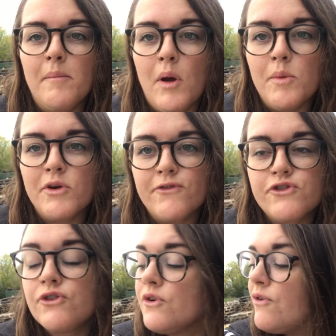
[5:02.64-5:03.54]
Moment of
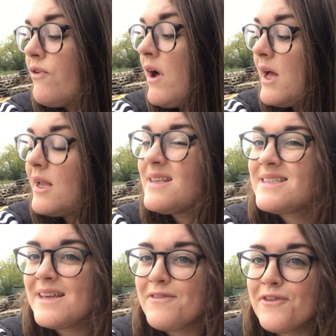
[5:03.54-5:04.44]
truth.
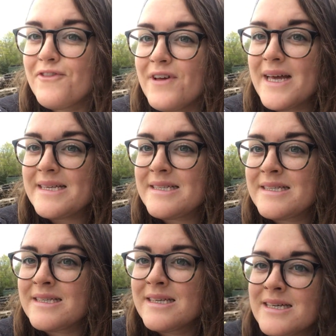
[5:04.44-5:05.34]
See if it fits.